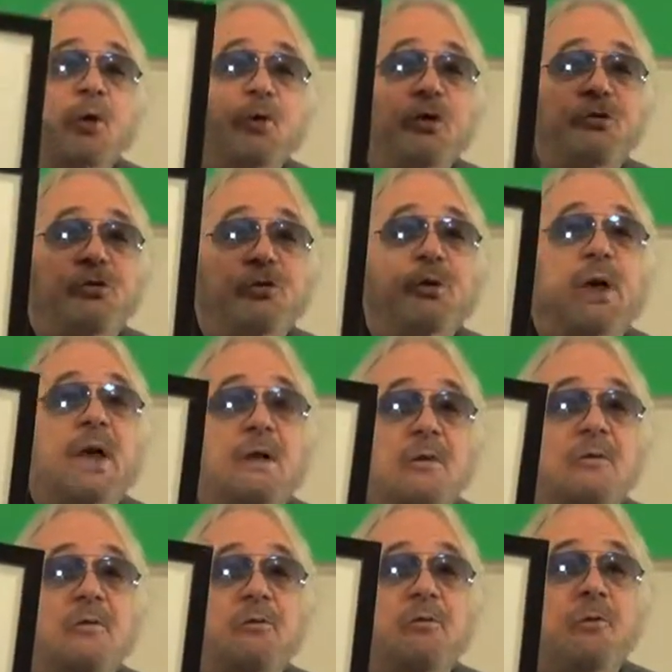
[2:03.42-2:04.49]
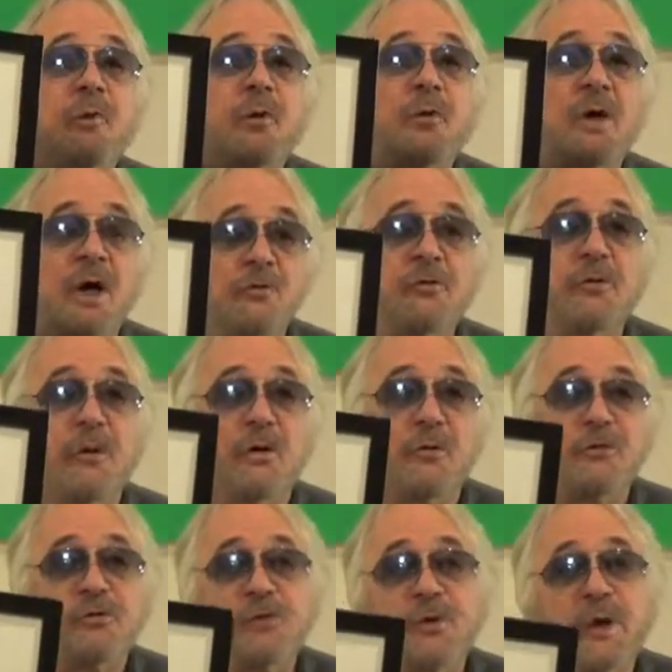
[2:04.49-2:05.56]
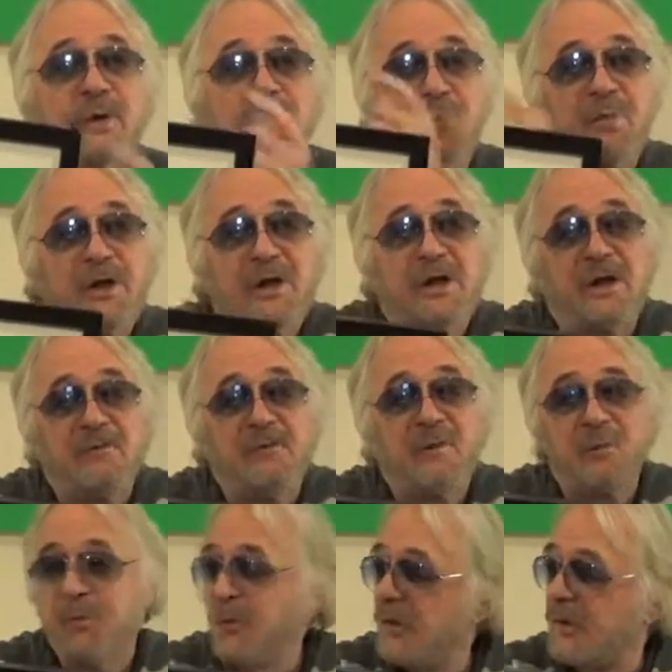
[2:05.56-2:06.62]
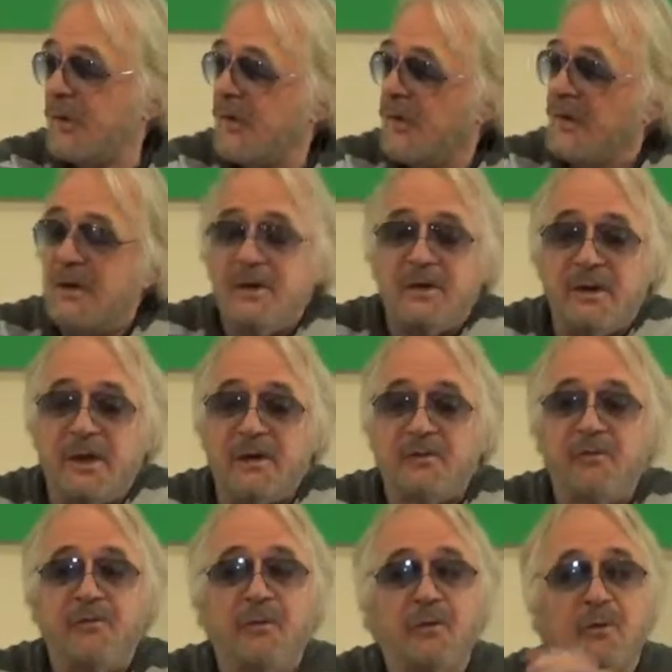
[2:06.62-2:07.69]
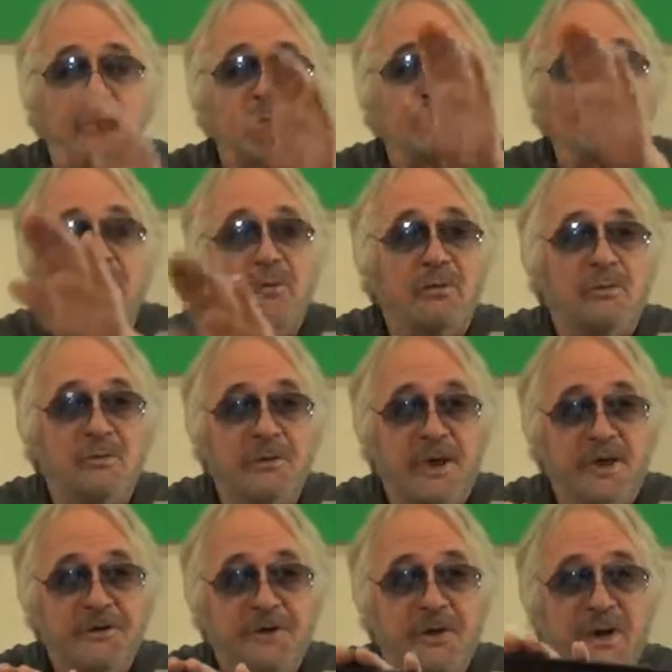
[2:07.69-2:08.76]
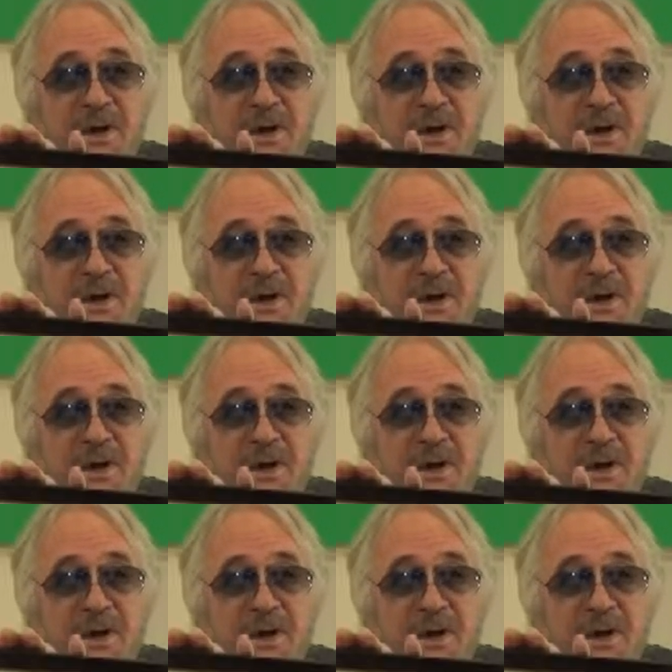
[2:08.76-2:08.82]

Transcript: which you get for $100. You get the PDF of the book, you get the photo, and you